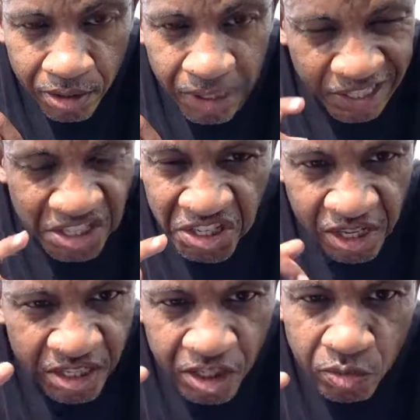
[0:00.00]
That's
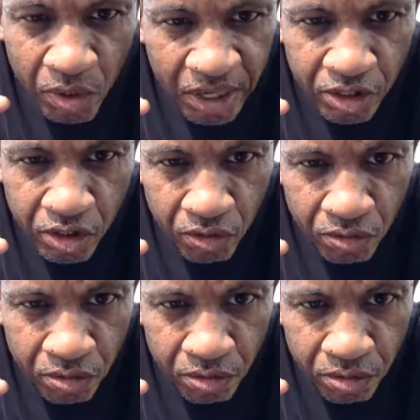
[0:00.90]
Genesis 1 and 2.
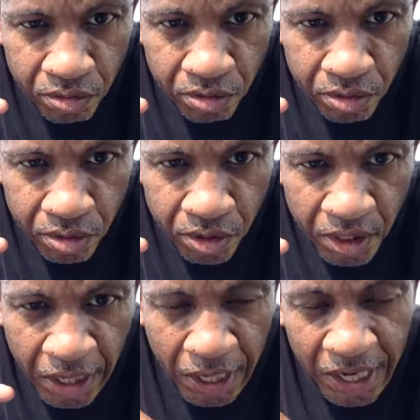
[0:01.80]

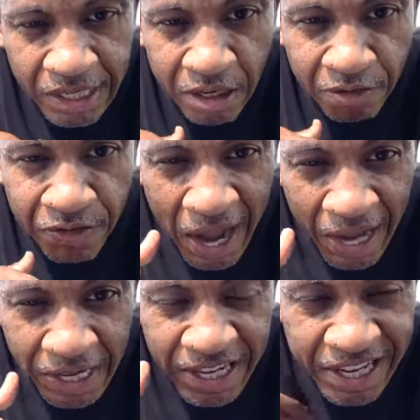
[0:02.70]
He
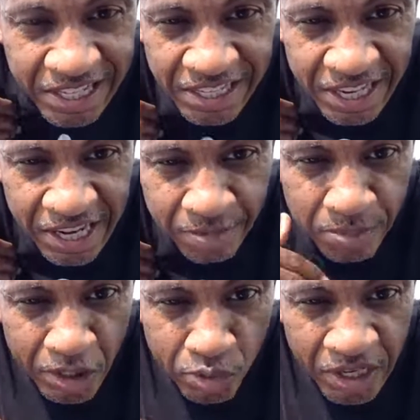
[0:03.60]
divided his seed
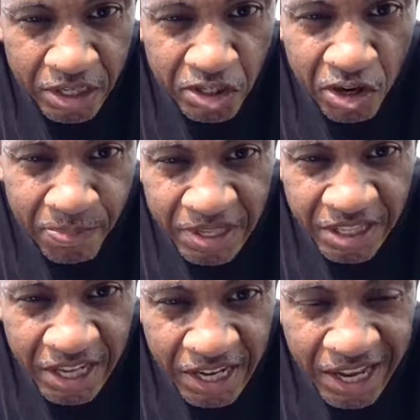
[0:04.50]
between the serpent
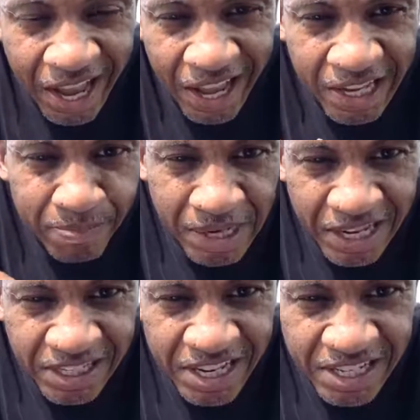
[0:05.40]
seed, and he
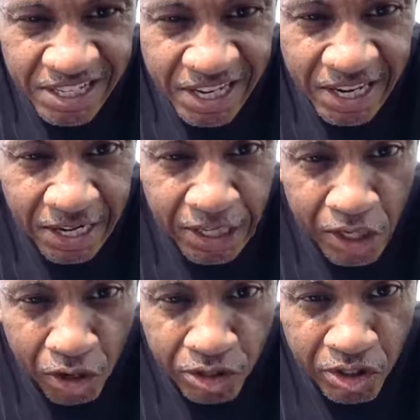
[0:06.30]
blessed his seed, and he
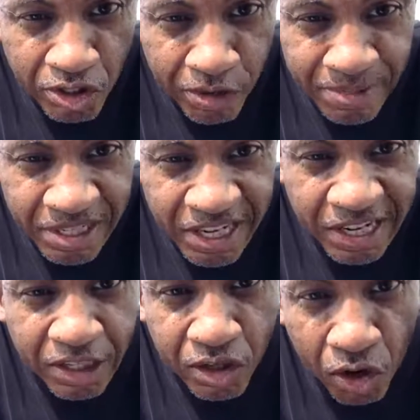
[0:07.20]
cursed the serpent seed,
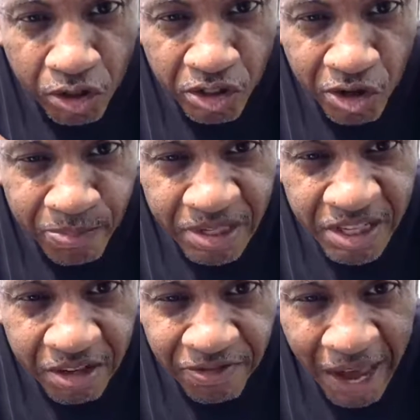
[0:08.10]
and he called the serpent
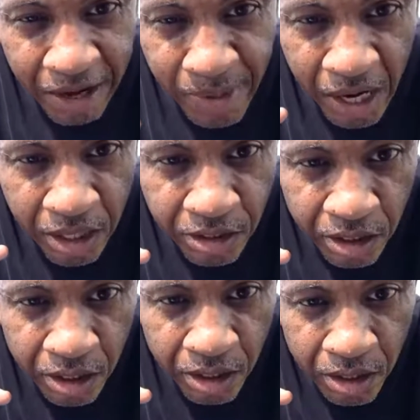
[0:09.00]
seed vagabonds,
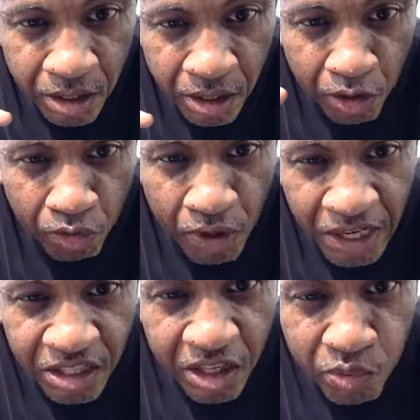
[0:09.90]

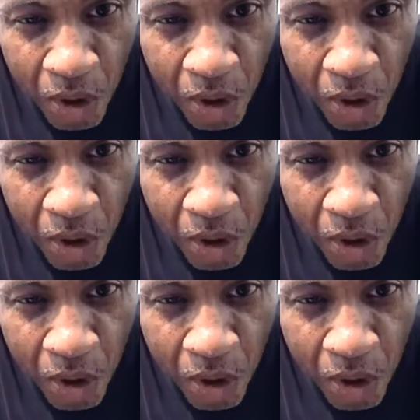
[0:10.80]
restless